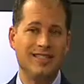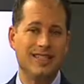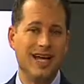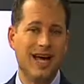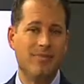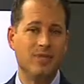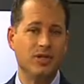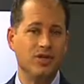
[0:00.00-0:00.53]
an
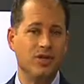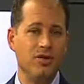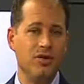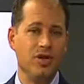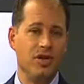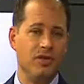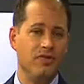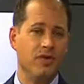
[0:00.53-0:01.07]

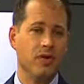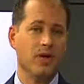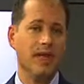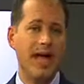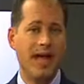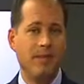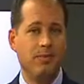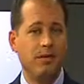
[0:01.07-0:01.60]
opportunity for a
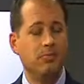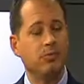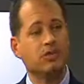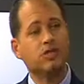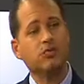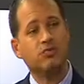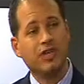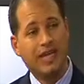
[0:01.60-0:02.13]
lot of people
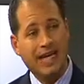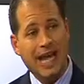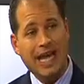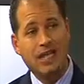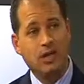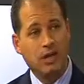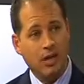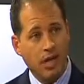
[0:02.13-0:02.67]
to
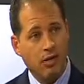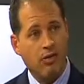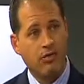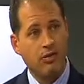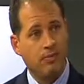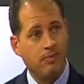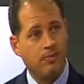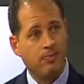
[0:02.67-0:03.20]
regain their health.
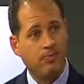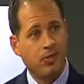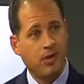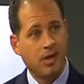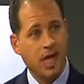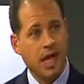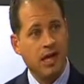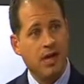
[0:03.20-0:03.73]

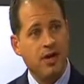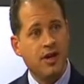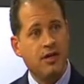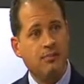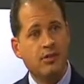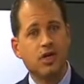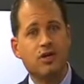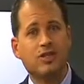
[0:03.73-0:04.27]
Okay. Okay.
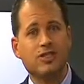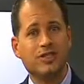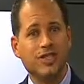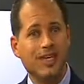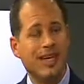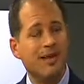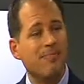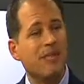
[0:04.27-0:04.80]
Because it's
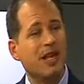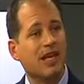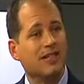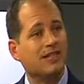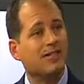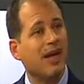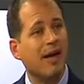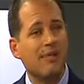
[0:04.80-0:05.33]
an
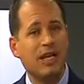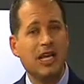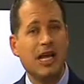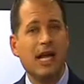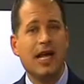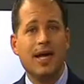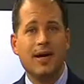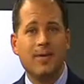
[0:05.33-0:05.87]
impetus. I mean,
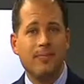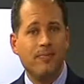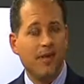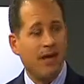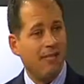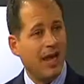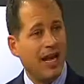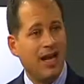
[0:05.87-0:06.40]

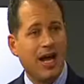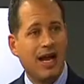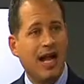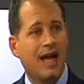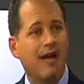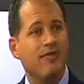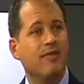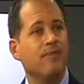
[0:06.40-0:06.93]
they may not
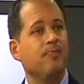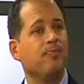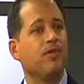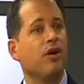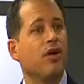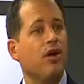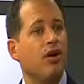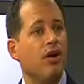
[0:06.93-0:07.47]
have
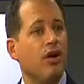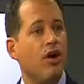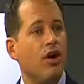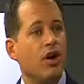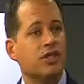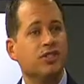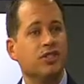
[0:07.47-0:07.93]
heart